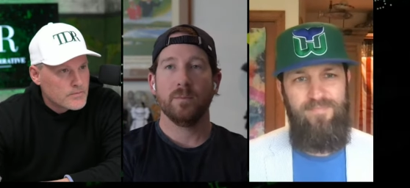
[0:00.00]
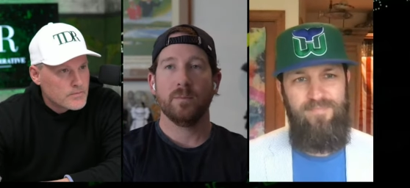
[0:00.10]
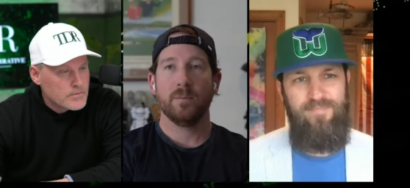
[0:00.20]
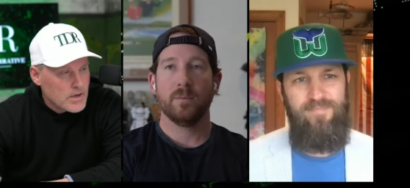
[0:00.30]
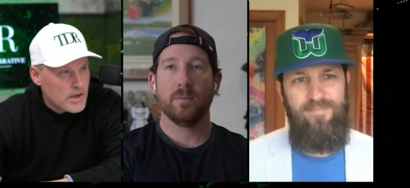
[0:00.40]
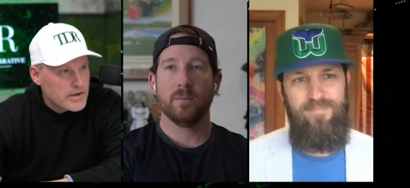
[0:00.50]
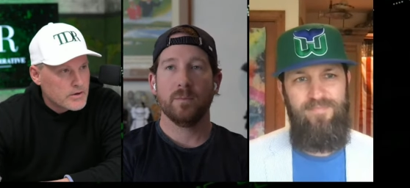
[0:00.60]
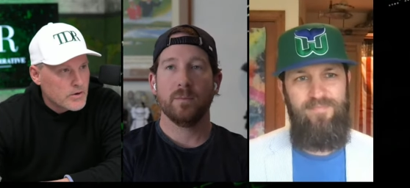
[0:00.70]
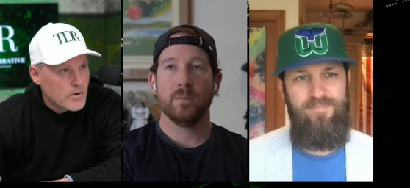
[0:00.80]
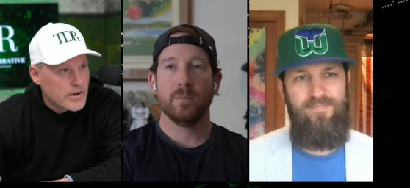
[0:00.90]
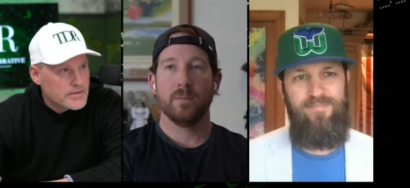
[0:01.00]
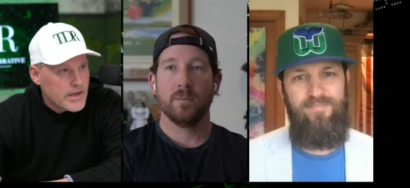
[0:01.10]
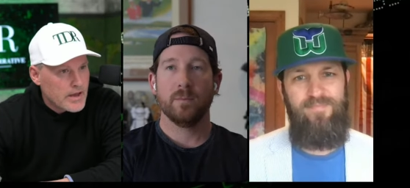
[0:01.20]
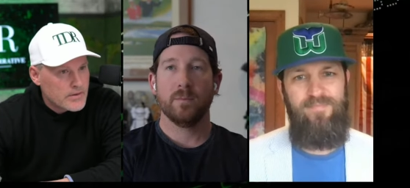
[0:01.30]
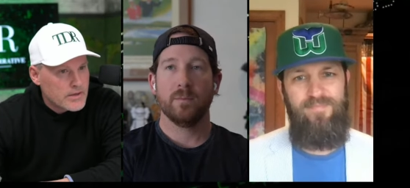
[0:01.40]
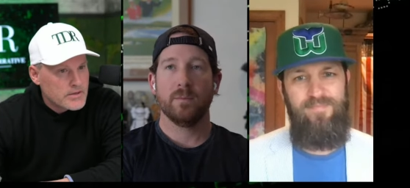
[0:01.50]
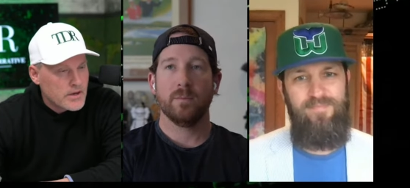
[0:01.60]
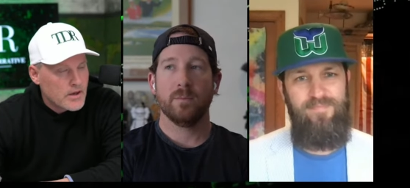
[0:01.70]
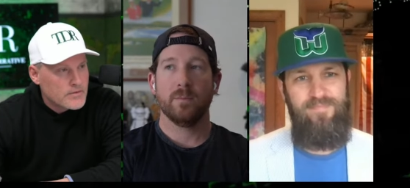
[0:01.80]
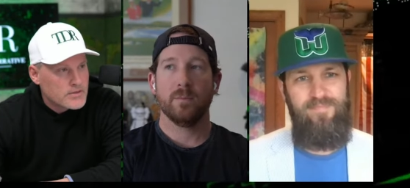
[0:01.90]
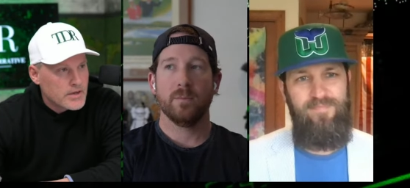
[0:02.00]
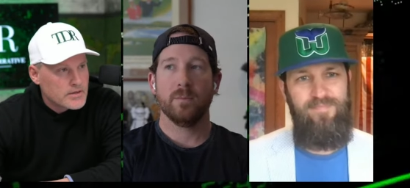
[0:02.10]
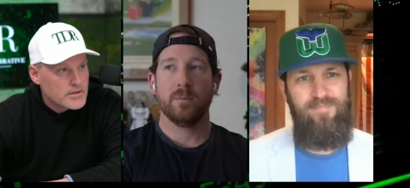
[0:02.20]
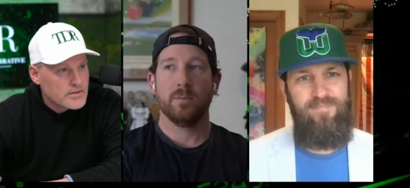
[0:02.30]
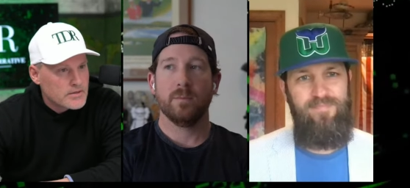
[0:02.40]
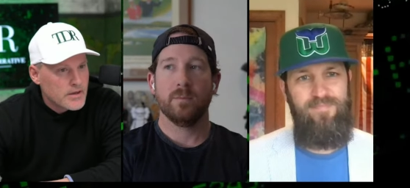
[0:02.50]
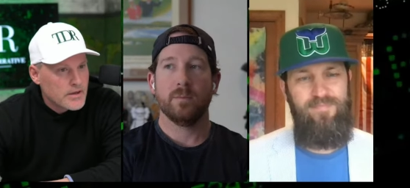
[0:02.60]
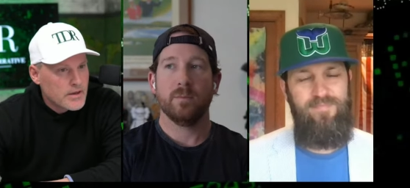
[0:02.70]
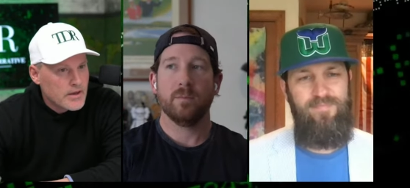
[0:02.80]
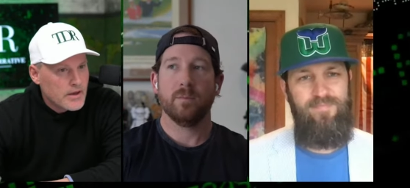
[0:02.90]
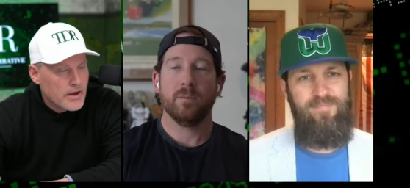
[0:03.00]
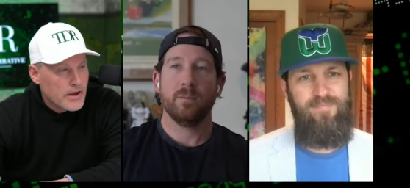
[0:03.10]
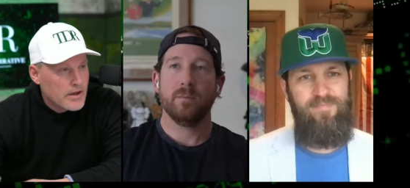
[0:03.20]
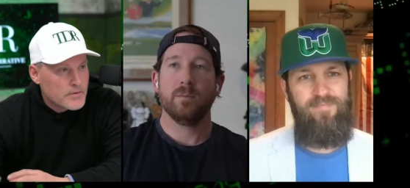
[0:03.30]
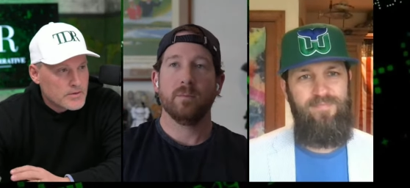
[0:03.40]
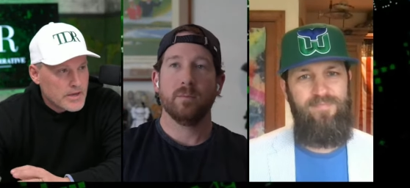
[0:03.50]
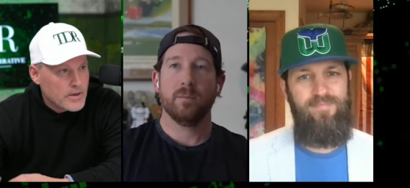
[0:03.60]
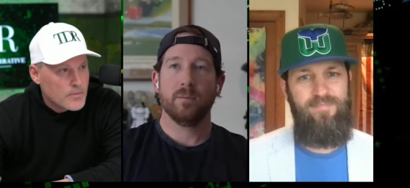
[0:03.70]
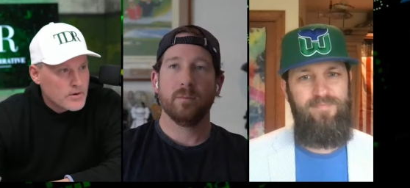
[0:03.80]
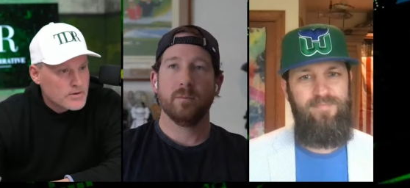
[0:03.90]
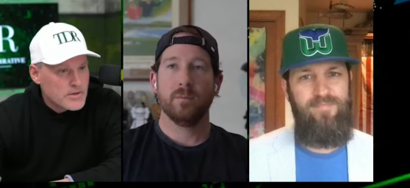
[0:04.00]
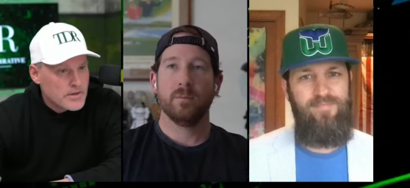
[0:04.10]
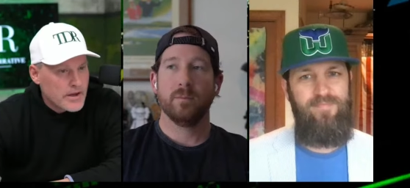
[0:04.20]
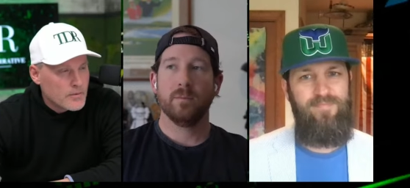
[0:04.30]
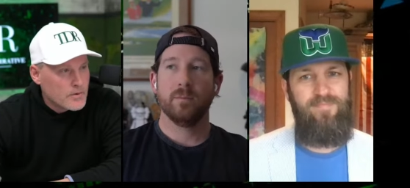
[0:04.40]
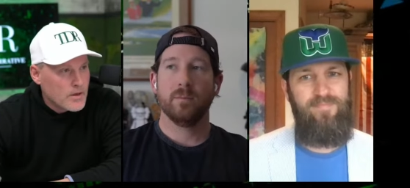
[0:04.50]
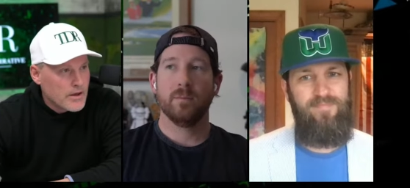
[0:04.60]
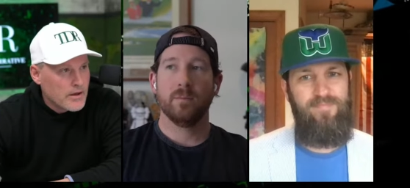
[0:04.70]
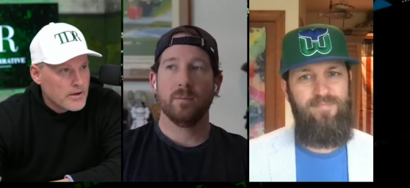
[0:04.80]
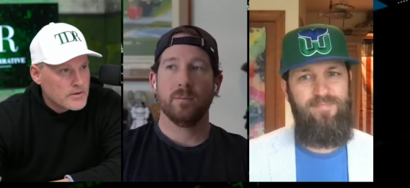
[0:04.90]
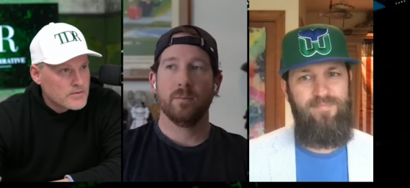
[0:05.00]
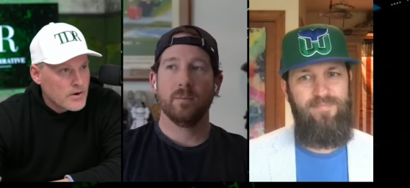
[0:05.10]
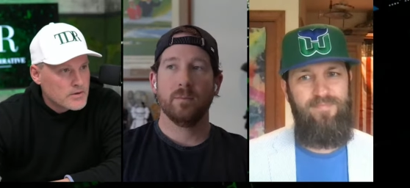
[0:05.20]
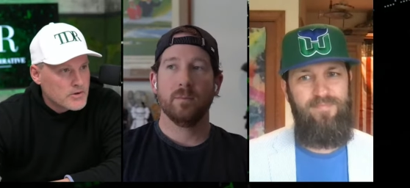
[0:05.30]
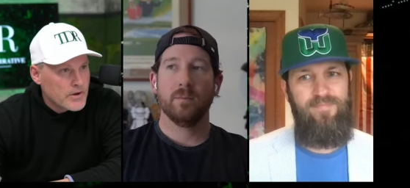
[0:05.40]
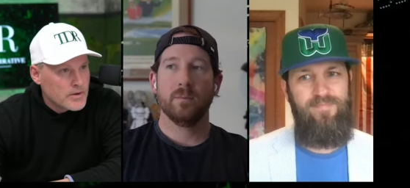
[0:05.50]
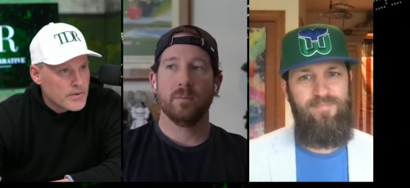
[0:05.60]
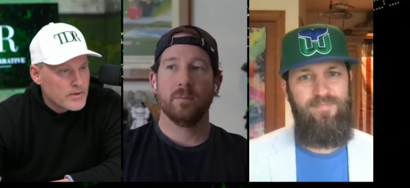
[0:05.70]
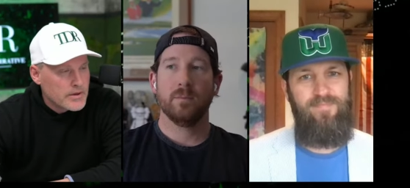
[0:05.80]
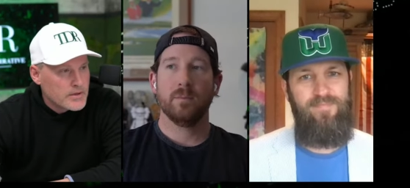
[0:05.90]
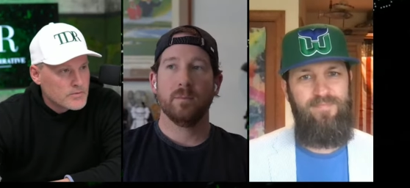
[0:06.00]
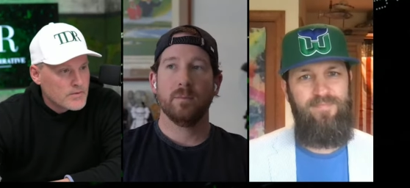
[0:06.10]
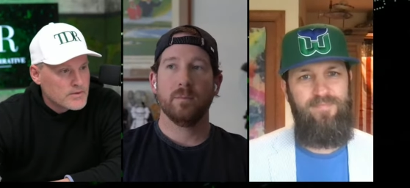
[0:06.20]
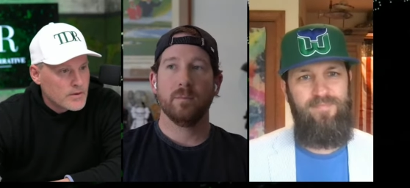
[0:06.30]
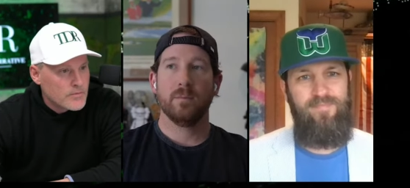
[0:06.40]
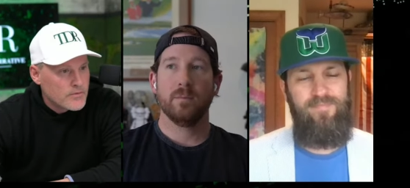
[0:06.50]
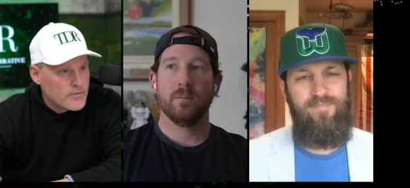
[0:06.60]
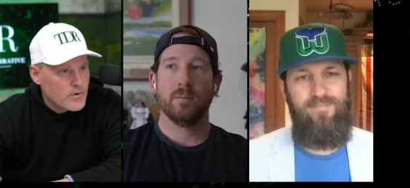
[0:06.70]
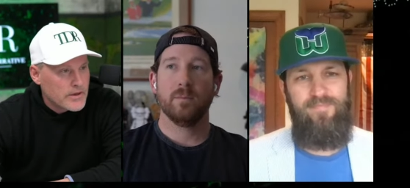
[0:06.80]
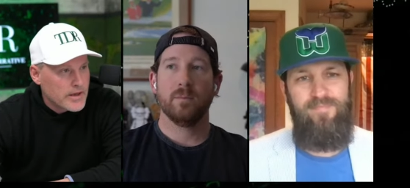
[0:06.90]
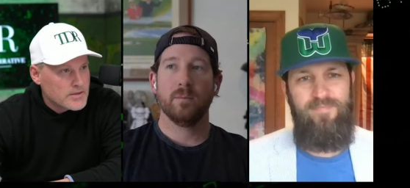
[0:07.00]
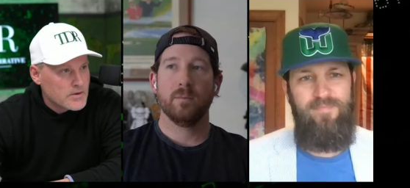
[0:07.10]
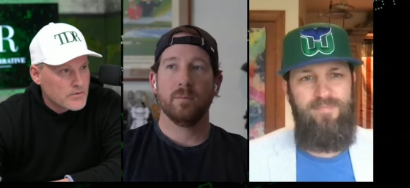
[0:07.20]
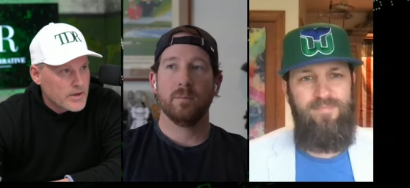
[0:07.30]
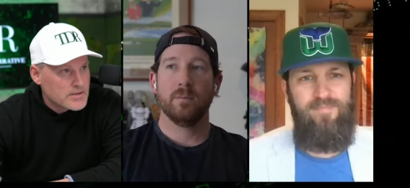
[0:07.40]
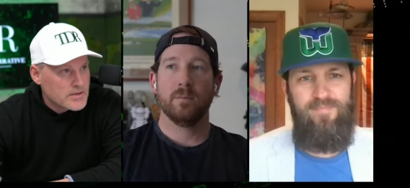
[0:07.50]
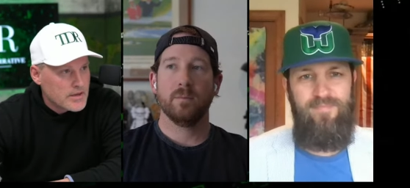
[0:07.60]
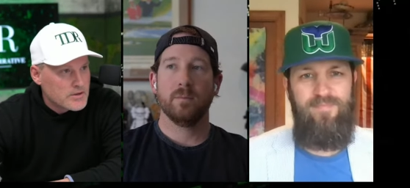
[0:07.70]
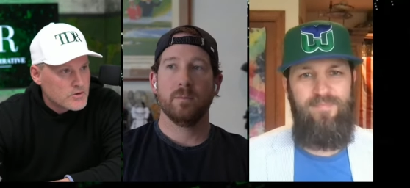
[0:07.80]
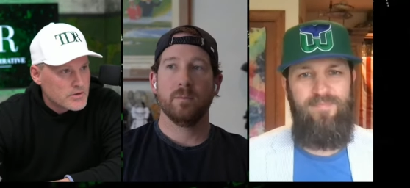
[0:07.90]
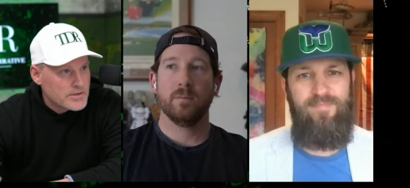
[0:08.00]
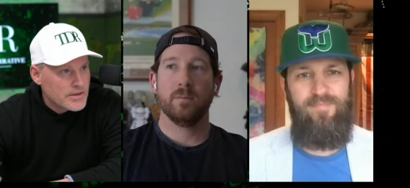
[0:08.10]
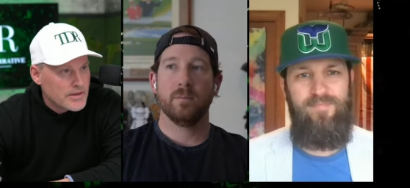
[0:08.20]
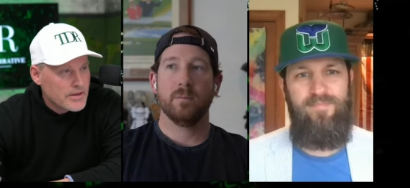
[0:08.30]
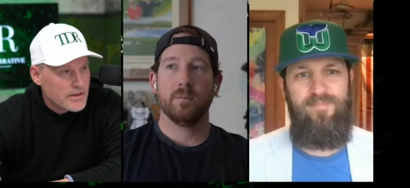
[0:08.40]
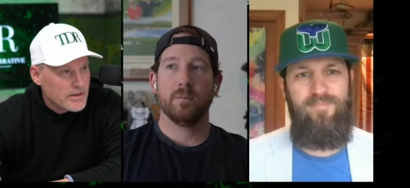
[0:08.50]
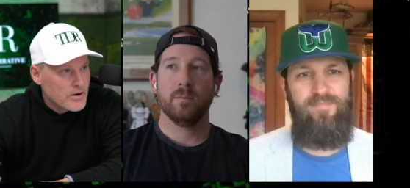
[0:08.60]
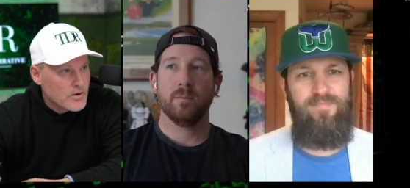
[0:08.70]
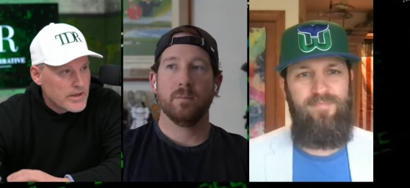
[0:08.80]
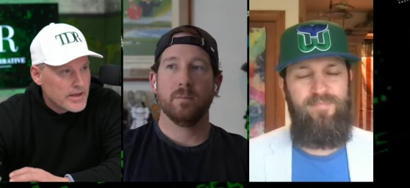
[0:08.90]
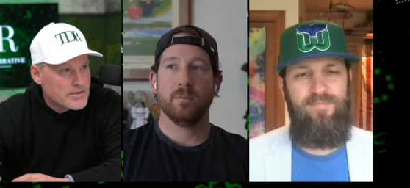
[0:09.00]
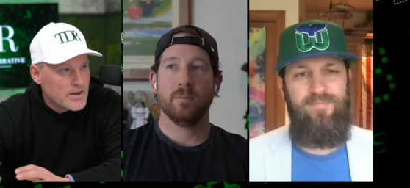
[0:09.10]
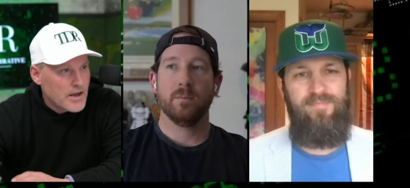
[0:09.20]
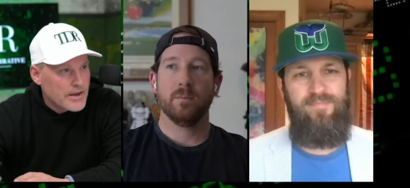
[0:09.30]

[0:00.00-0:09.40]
Speaker 1: talking to us, having these conversations. Uh, if there's any person that I rely on as far as credibility, as we've said before, he has no vested interest. You know, he has not